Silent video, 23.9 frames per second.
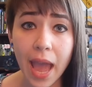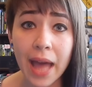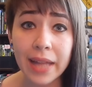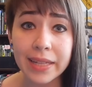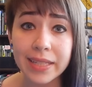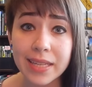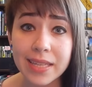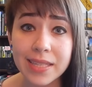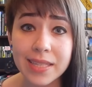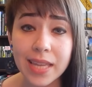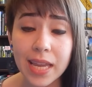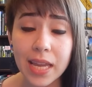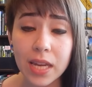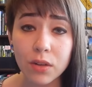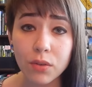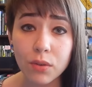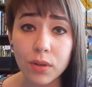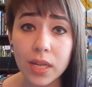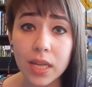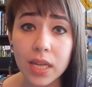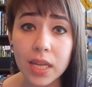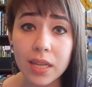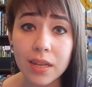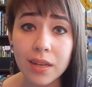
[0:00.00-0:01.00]

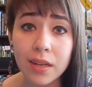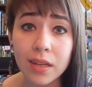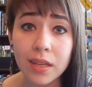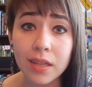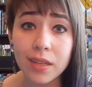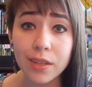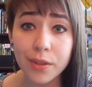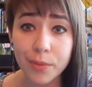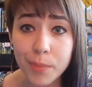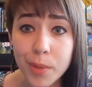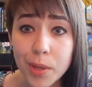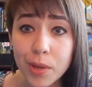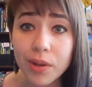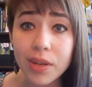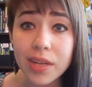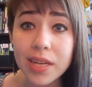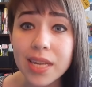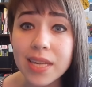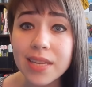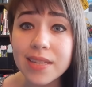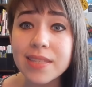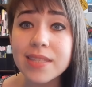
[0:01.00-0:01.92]
Alexandrian community,